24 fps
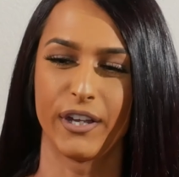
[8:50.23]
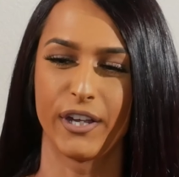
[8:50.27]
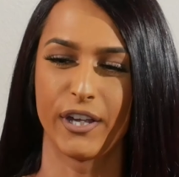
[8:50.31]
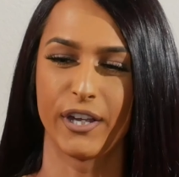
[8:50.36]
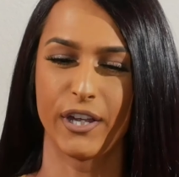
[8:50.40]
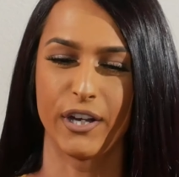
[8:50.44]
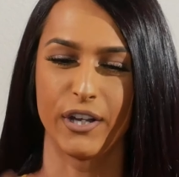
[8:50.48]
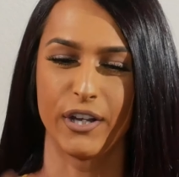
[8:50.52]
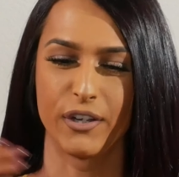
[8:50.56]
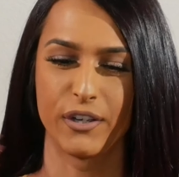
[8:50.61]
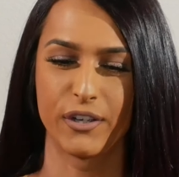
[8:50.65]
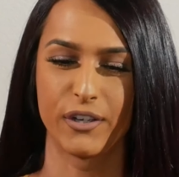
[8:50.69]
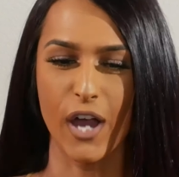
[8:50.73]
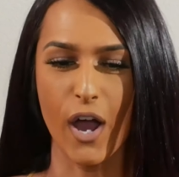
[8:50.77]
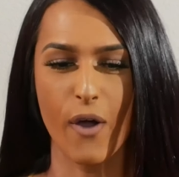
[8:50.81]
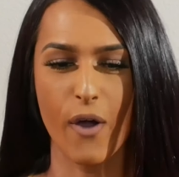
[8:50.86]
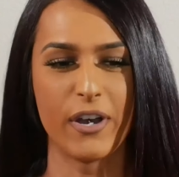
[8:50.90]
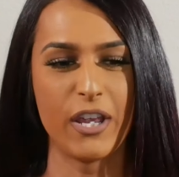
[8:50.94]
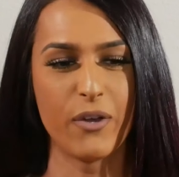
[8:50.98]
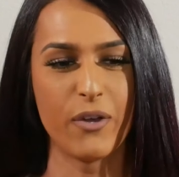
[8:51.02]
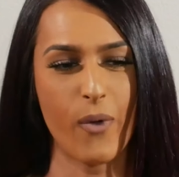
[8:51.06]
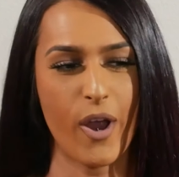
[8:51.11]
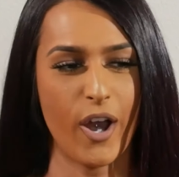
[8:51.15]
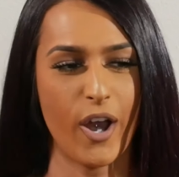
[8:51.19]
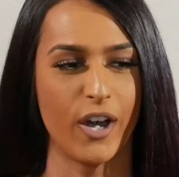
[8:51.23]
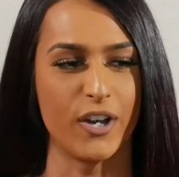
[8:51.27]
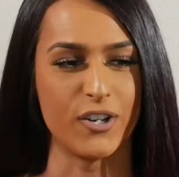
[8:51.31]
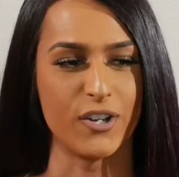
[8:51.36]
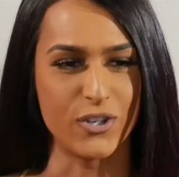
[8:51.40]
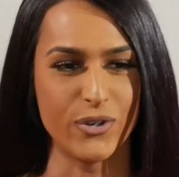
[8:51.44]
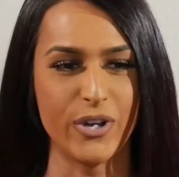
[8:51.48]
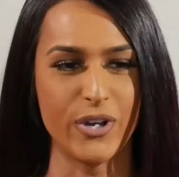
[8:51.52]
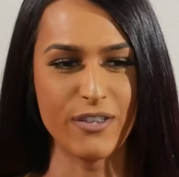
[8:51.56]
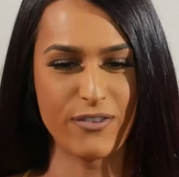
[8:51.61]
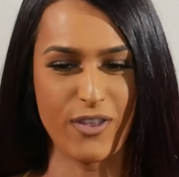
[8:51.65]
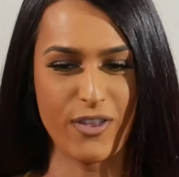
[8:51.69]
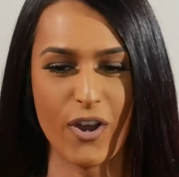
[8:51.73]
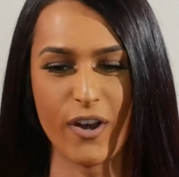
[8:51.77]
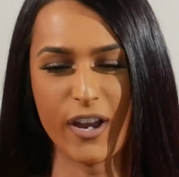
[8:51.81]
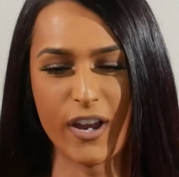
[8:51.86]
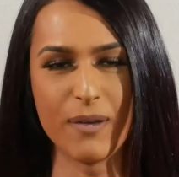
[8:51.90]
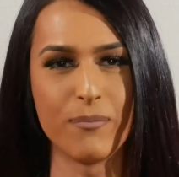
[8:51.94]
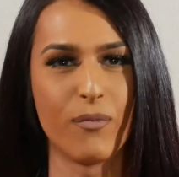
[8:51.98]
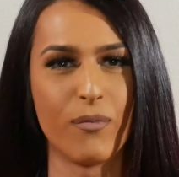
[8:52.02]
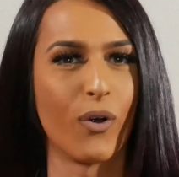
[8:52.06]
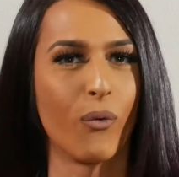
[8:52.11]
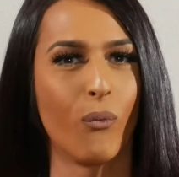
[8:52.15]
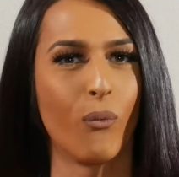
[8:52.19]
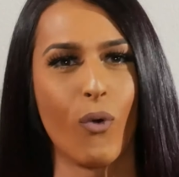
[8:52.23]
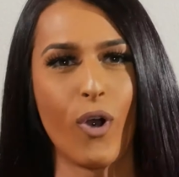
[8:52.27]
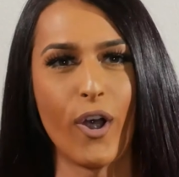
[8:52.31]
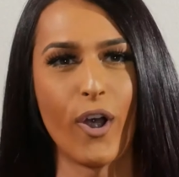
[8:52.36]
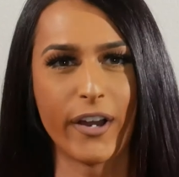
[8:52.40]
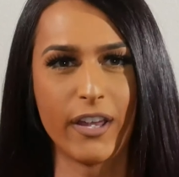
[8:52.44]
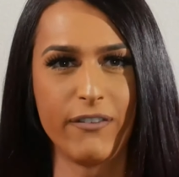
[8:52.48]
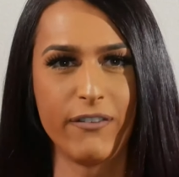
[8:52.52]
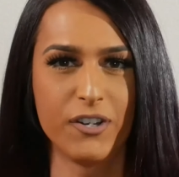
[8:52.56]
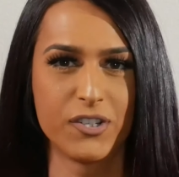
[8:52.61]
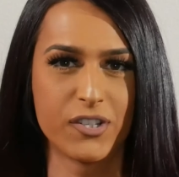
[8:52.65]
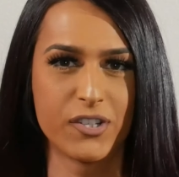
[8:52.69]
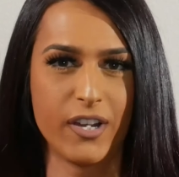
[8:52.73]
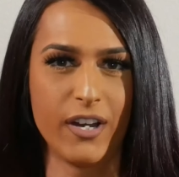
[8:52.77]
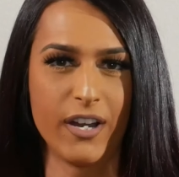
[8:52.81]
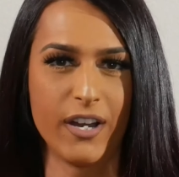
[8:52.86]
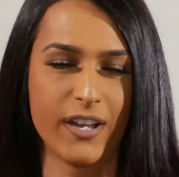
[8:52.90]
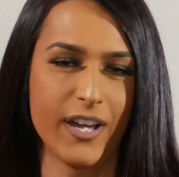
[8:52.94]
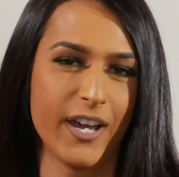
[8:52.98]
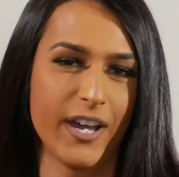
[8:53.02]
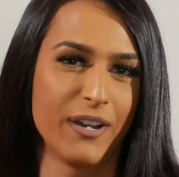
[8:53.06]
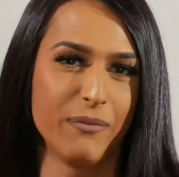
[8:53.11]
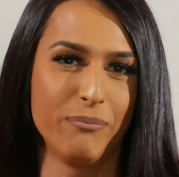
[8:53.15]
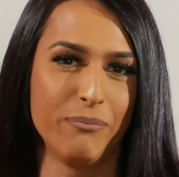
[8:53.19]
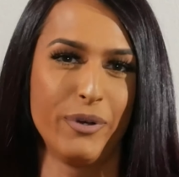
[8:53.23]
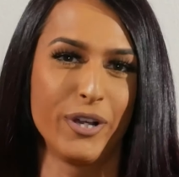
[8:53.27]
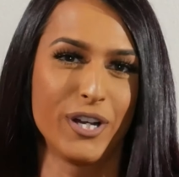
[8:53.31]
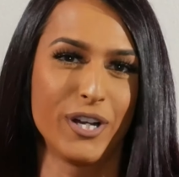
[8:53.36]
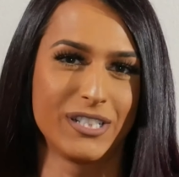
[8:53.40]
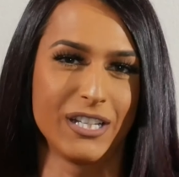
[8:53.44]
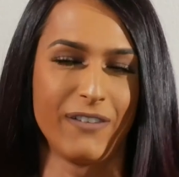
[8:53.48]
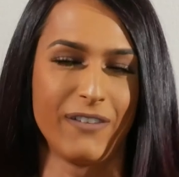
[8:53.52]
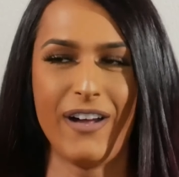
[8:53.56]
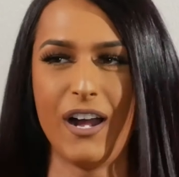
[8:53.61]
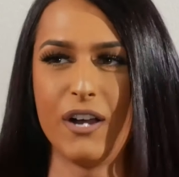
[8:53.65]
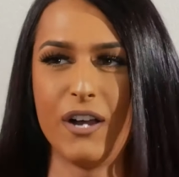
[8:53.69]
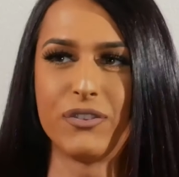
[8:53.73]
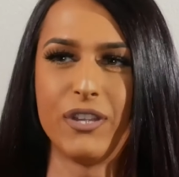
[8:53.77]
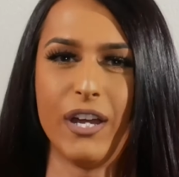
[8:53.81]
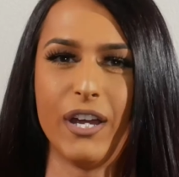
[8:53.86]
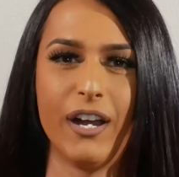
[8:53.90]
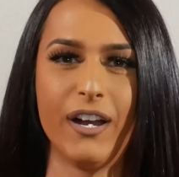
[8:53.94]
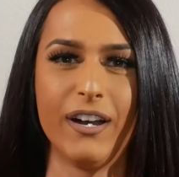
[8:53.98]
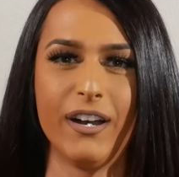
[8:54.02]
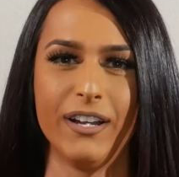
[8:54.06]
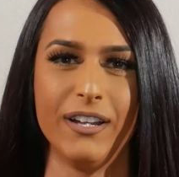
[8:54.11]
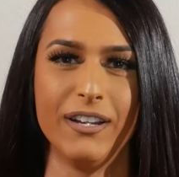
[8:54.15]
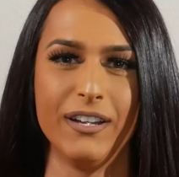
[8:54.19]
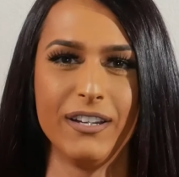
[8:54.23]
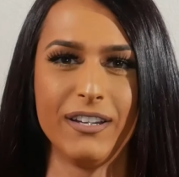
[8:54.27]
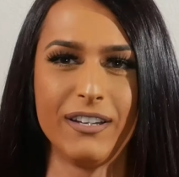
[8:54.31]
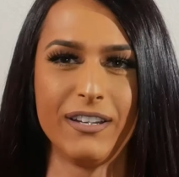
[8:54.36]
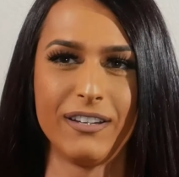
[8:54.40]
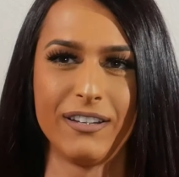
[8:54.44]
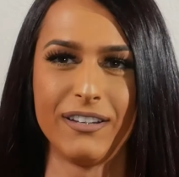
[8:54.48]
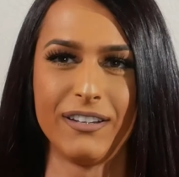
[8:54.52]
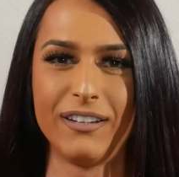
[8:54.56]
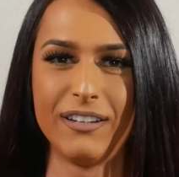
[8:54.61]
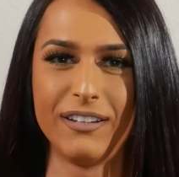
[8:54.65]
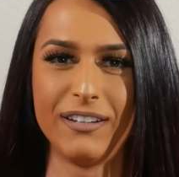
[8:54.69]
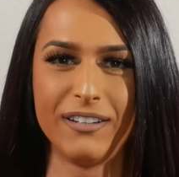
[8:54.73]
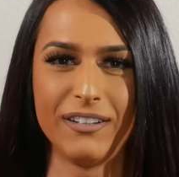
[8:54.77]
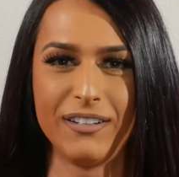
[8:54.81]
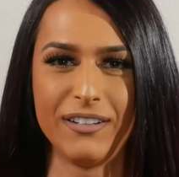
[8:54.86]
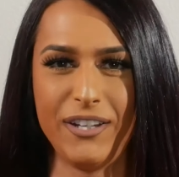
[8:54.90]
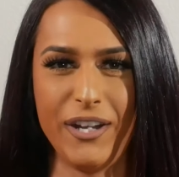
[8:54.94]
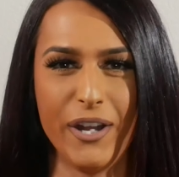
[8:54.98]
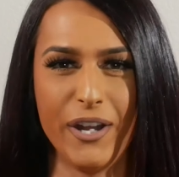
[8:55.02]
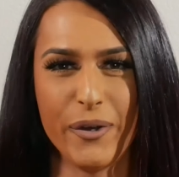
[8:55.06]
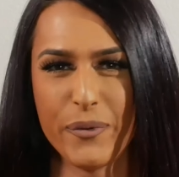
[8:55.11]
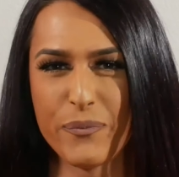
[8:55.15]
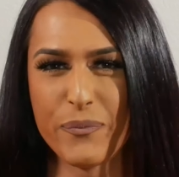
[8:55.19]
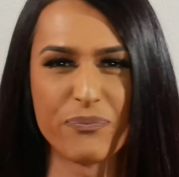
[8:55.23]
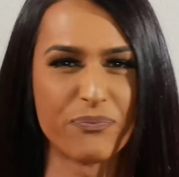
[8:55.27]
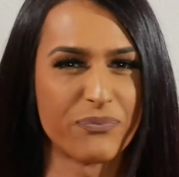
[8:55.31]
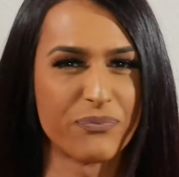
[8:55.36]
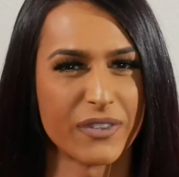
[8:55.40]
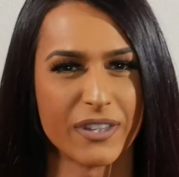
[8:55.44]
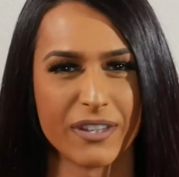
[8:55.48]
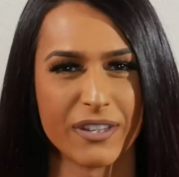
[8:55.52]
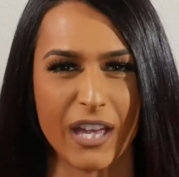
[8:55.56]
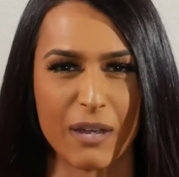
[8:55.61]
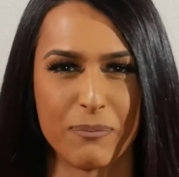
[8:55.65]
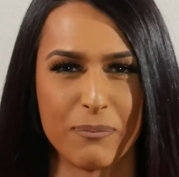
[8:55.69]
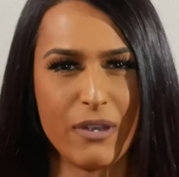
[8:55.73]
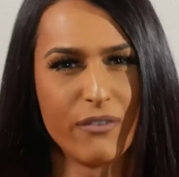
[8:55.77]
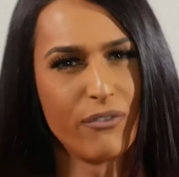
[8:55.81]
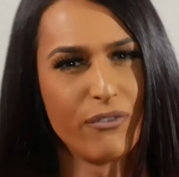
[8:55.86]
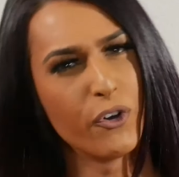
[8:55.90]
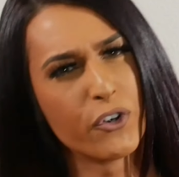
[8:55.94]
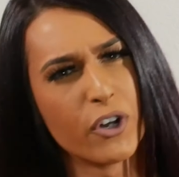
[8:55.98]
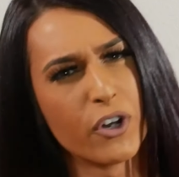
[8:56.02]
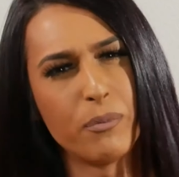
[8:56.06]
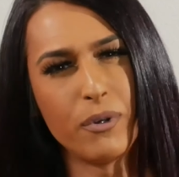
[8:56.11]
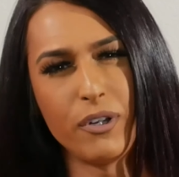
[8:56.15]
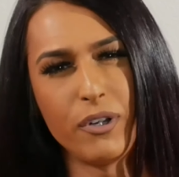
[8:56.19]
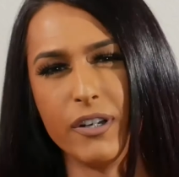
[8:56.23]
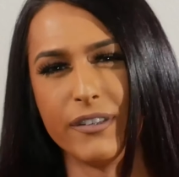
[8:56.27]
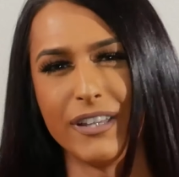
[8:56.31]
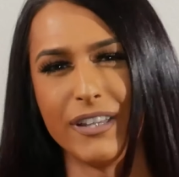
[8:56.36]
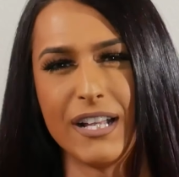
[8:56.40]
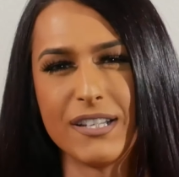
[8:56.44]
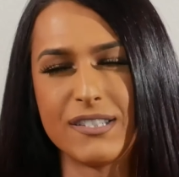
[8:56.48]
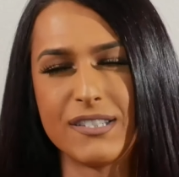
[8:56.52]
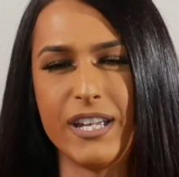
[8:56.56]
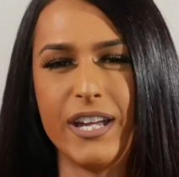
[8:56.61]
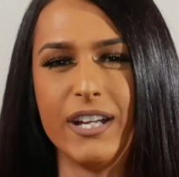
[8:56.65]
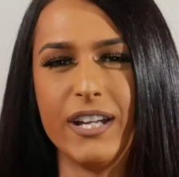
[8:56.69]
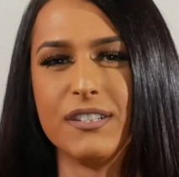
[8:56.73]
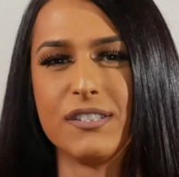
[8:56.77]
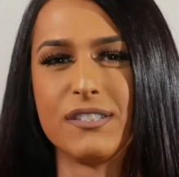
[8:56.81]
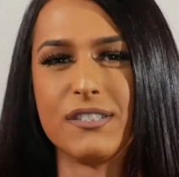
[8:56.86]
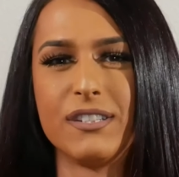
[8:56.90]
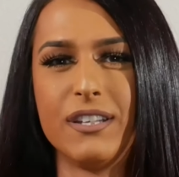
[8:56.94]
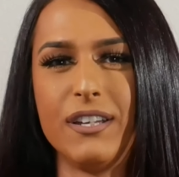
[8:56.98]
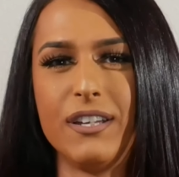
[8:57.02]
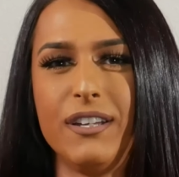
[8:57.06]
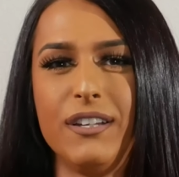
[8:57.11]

gonna go anywhere or do anything or get more work. You're just gonna kind of put yourself out there and you know, like be vulnerable in that sense.